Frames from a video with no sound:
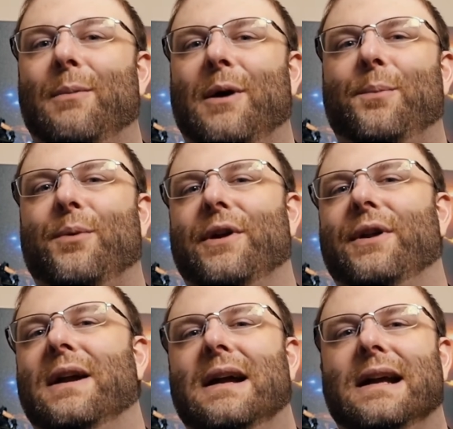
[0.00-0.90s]
up with
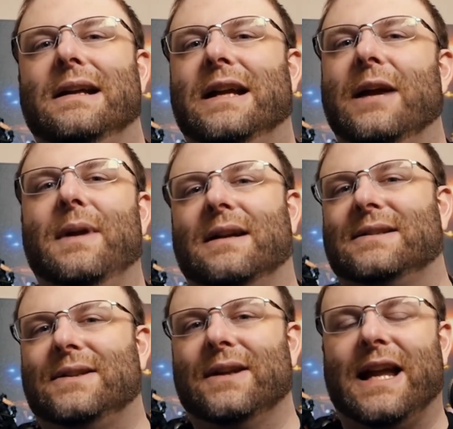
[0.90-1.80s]
gimmicks
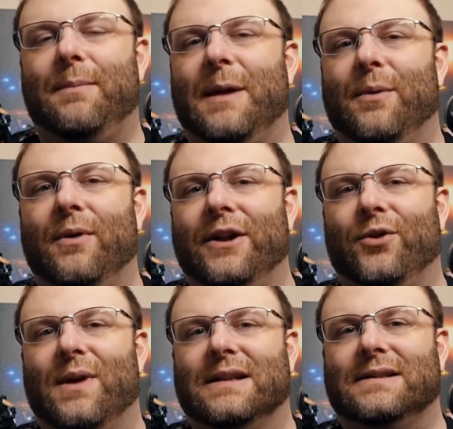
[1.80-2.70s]
to keep people
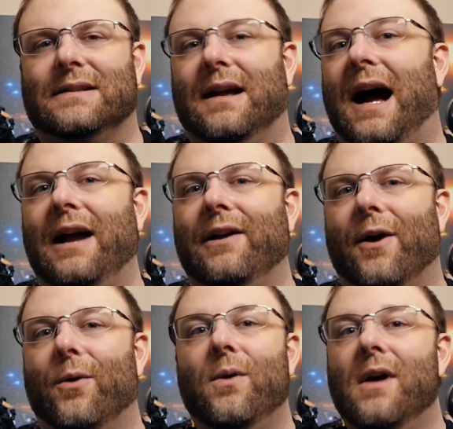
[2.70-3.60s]
interested. I
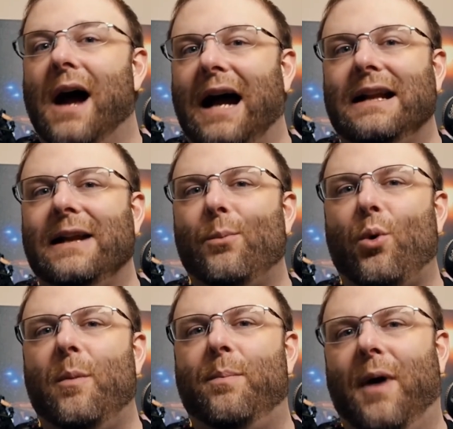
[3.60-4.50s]
know, I need
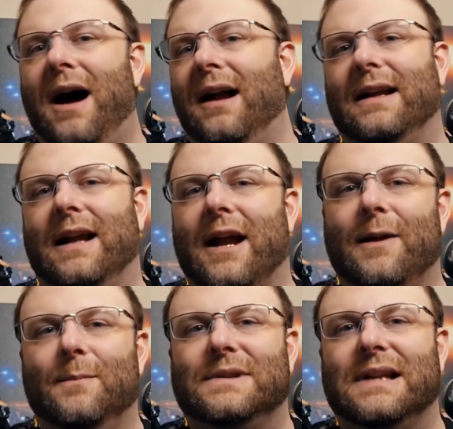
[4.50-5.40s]
more bot
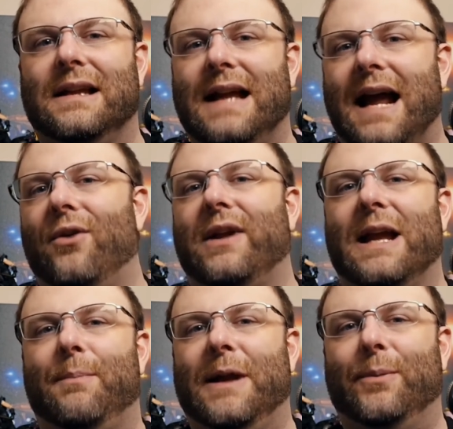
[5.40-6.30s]
games. That'll
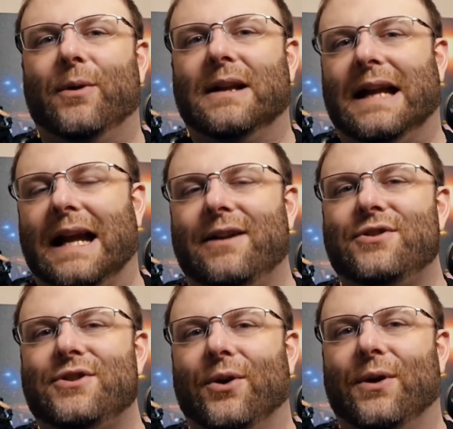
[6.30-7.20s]
keep people
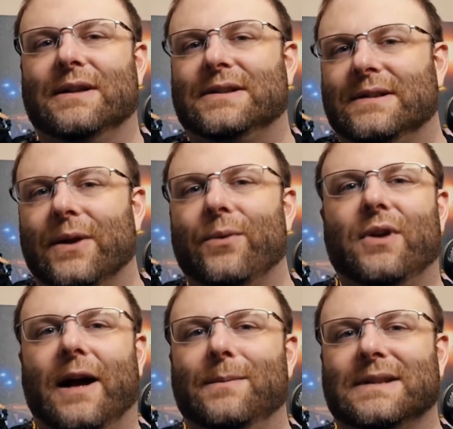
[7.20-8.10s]
engaged during slow
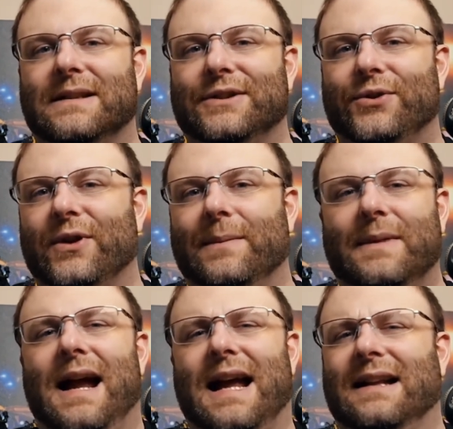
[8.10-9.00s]
times on the stream,
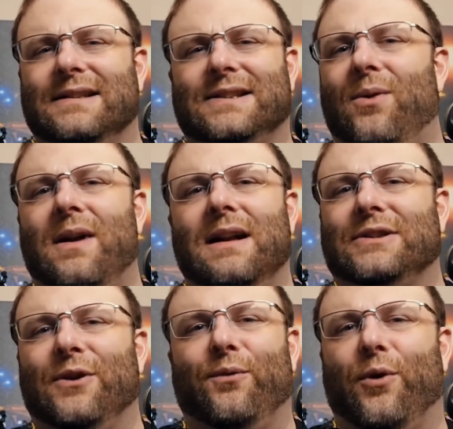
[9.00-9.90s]
and so on and
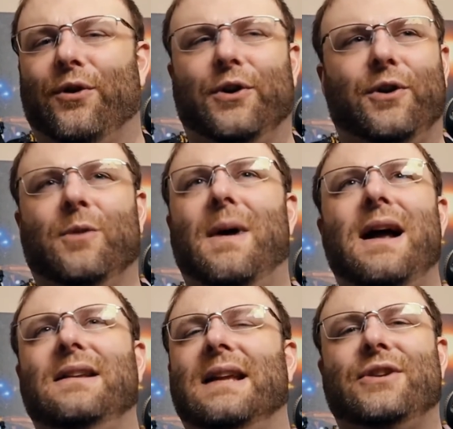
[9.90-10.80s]
so forth. Your
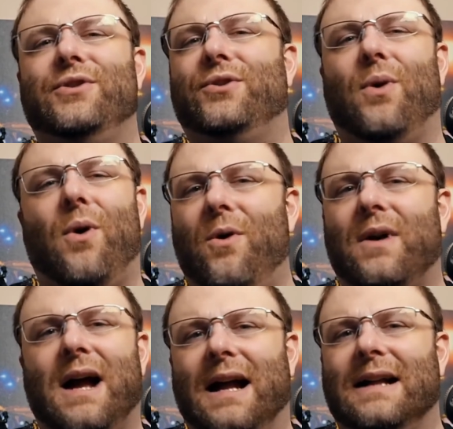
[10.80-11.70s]
mind takes you to all
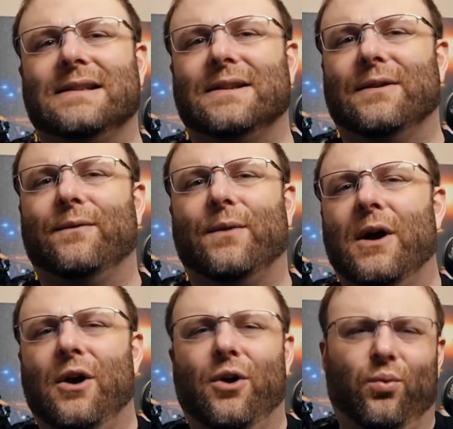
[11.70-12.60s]
kinds of
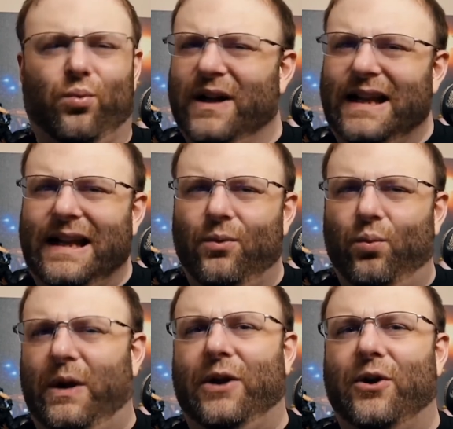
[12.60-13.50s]
really
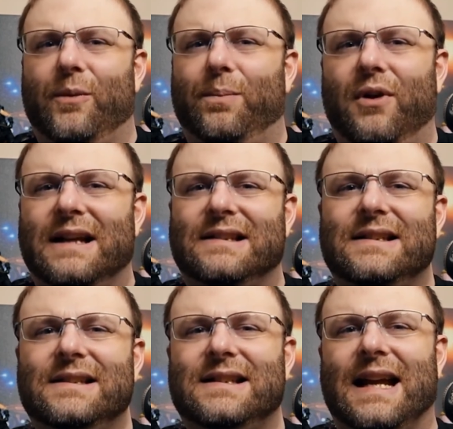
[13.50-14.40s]
weird
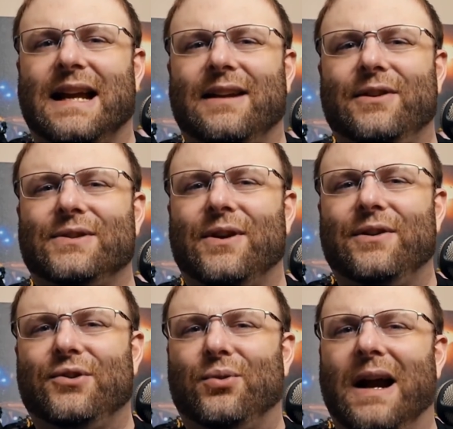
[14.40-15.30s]
places, and you start
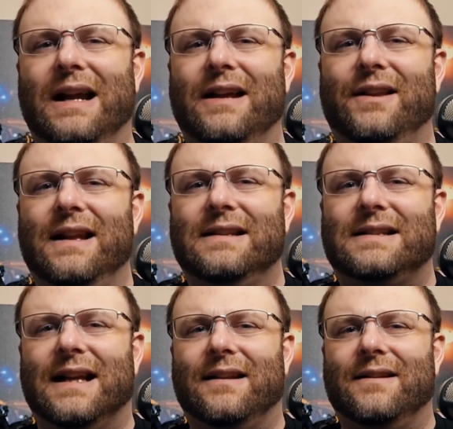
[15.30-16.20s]
trying things
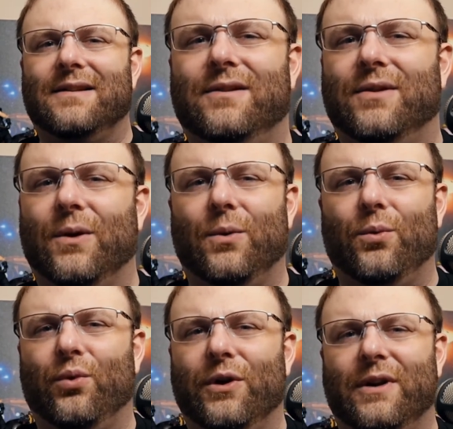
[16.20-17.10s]
that don't
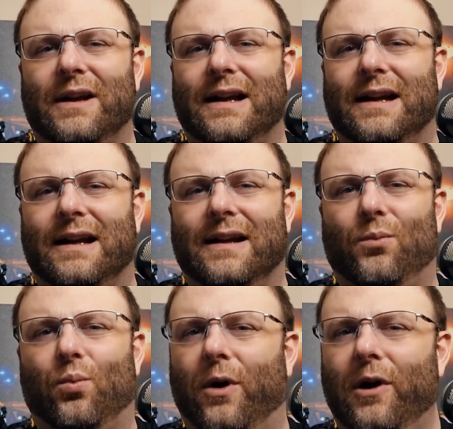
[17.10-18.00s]
really
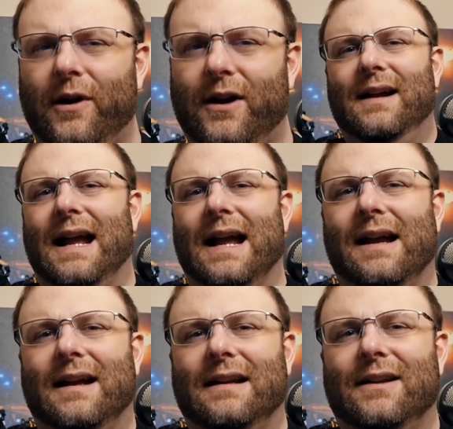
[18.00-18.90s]
work,
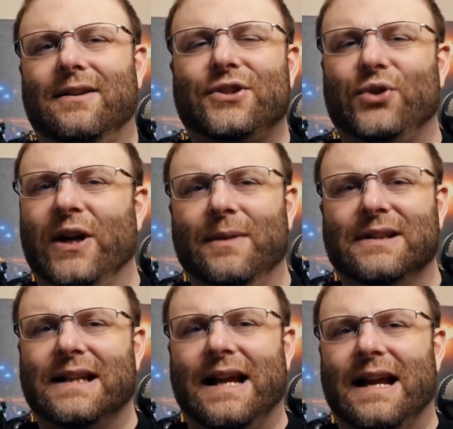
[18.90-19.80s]
and the stream
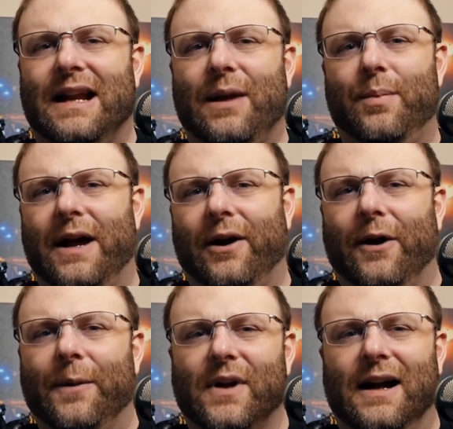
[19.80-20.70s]
doesn't get any
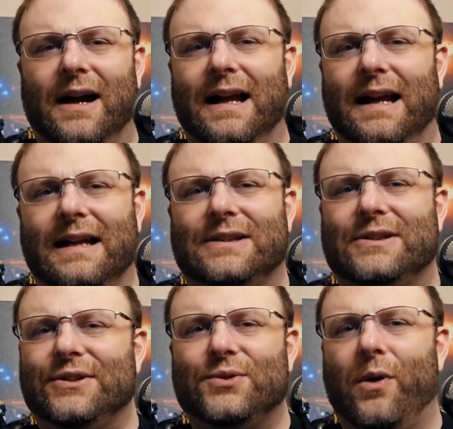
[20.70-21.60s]
better. It's
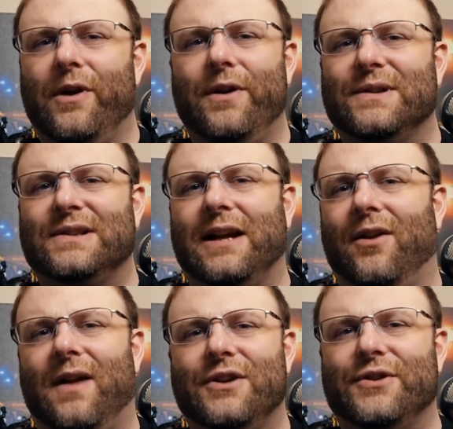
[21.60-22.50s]
just one of those
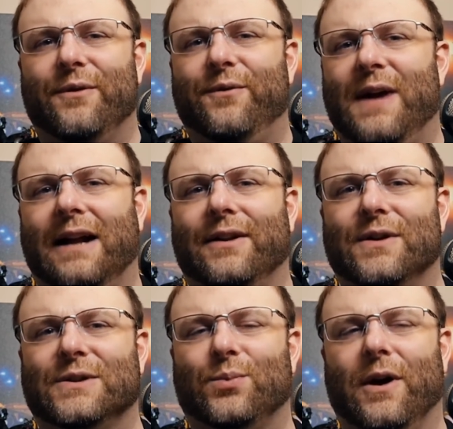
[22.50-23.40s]
psychological
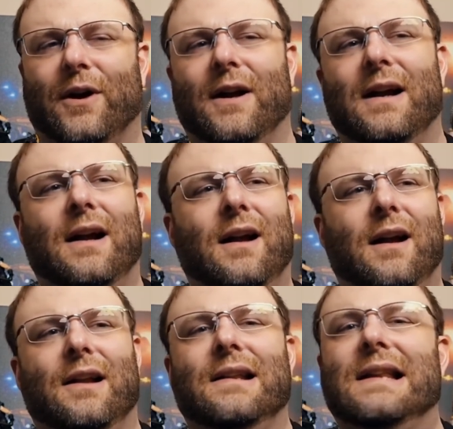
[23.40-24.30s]
factors where
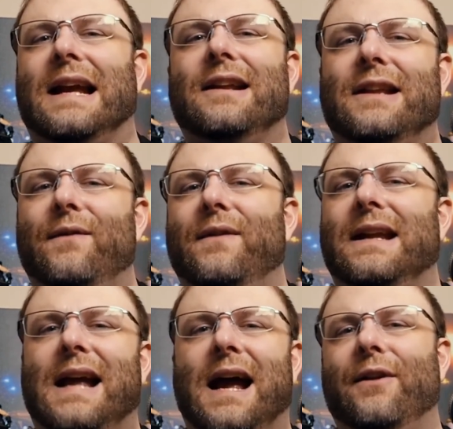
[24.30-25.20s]
negativity
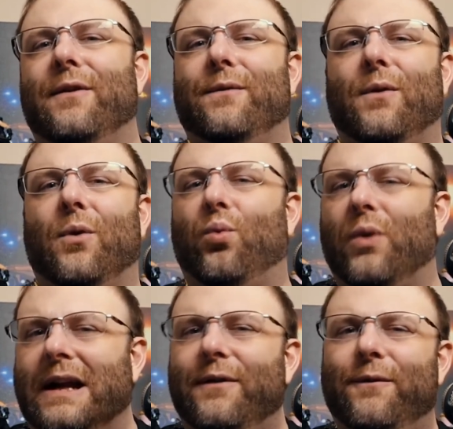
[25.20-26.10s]
kind of
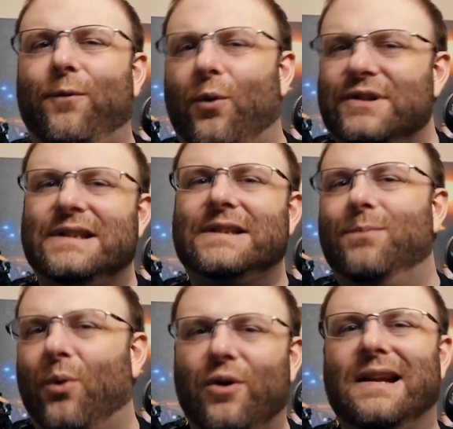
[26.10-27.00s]
reinforces
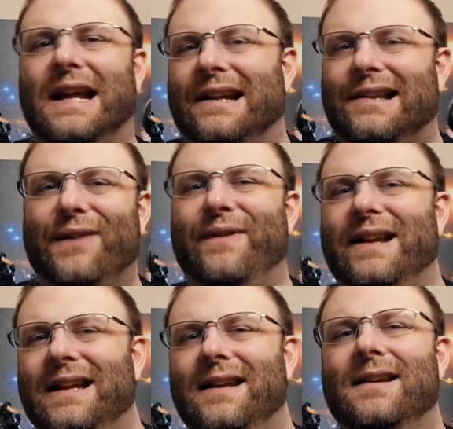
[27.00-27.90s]
more
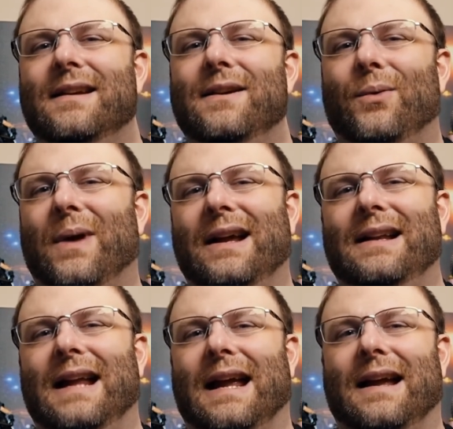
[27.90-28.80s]
negativity, right?
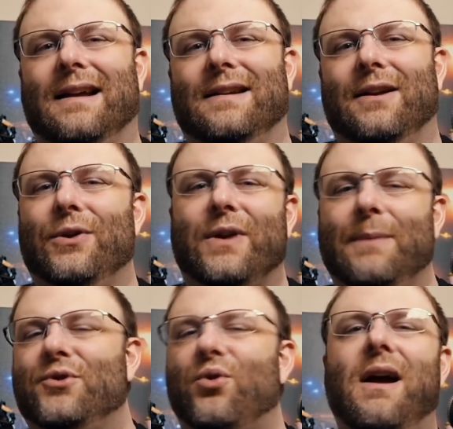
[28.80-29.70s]
And you keep
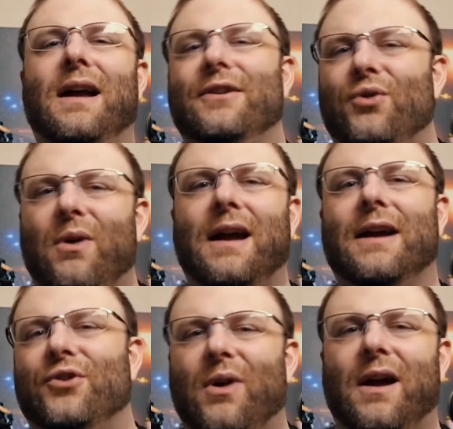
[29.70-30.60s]
trying and trying and
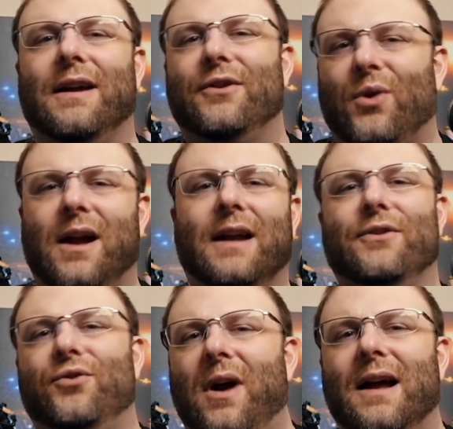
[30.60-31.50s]
trying and trying and
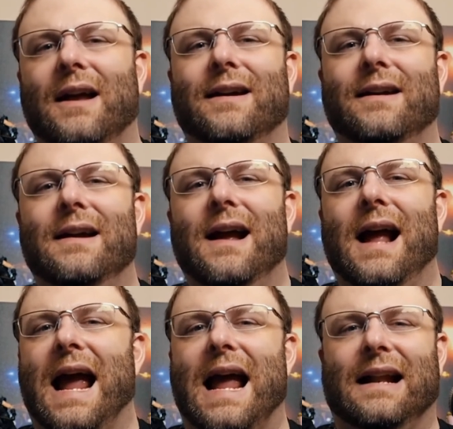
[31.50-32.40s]
trying,
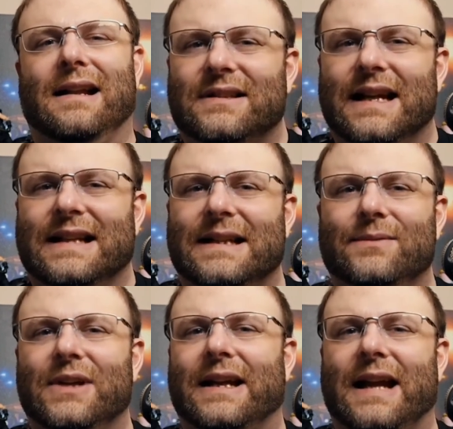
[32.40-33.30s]
and it seems
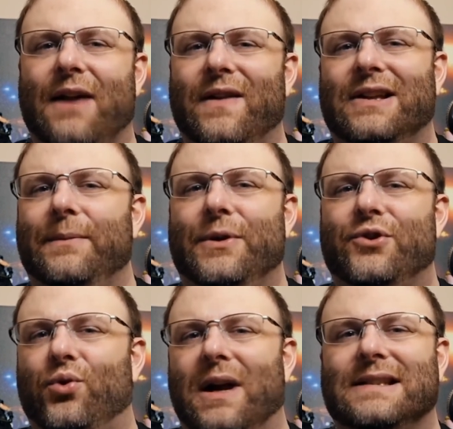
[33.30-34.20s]
like every time you
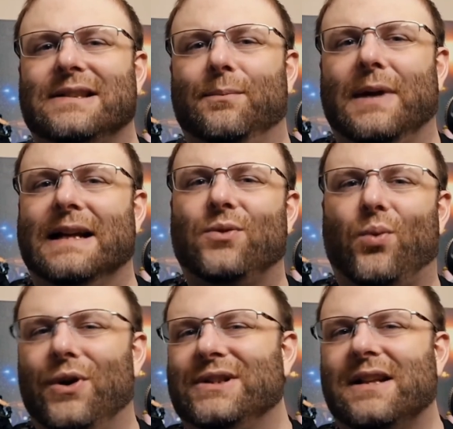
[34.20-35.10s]
try something, it's
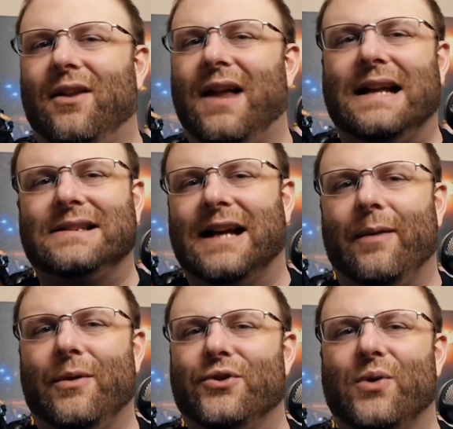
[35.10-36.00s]
worse than the last time
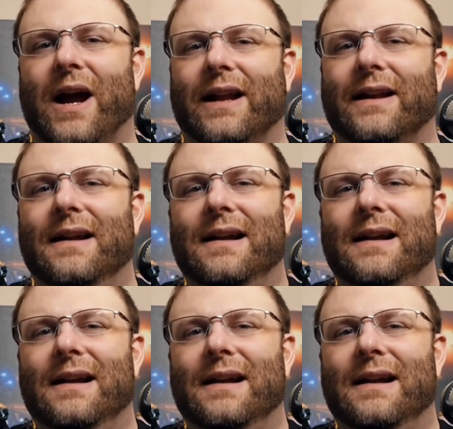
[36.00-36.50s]
you tried it.